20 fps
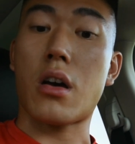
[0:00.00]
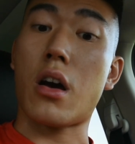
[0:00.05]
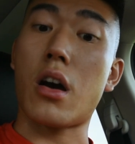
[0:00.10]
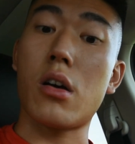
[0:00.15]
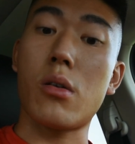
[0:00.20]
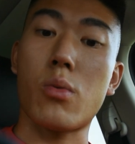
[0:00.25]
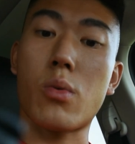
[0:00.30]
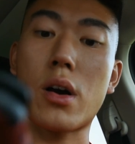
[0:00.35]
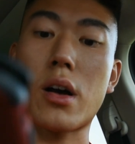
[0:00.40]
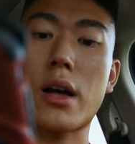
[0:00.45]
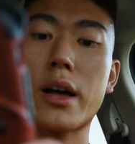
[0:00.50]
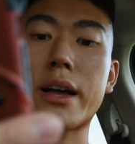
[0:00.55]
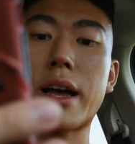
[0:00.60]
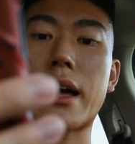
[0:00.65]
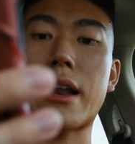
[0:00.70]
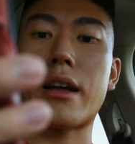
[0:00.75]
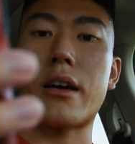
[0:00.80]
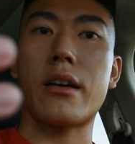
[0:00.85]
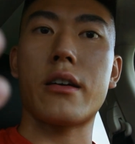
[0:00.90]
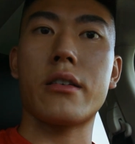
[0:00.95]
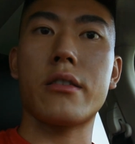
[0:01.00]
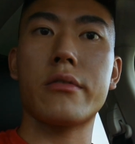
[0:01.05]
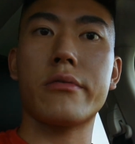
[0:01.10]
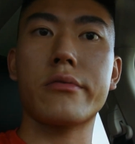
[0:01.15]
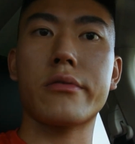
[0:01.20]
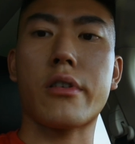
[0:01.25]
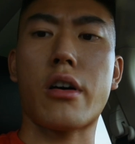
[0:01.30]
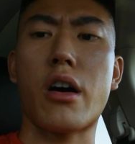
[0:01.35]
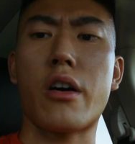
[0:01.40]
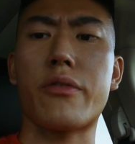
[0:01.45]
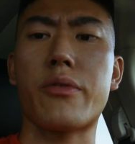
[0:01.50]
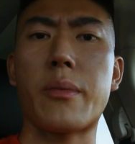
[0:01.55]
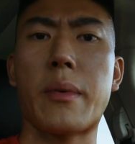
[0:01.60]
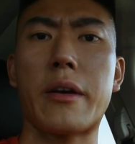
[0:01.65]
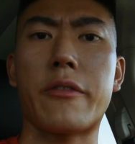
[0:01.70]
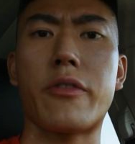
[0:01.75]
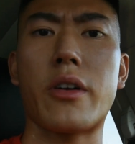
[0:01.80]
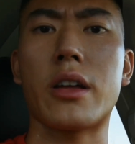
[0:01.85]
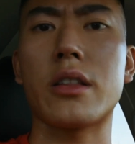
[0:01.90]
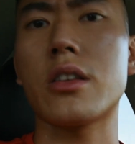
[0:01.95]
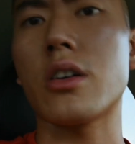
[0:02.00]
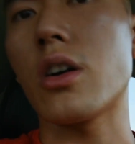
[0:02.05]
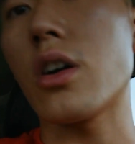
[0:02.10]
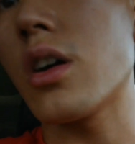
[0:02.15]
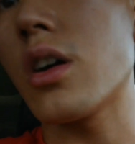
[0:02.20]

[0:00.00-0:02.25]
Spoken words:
Oh, well, I got a call from my friend.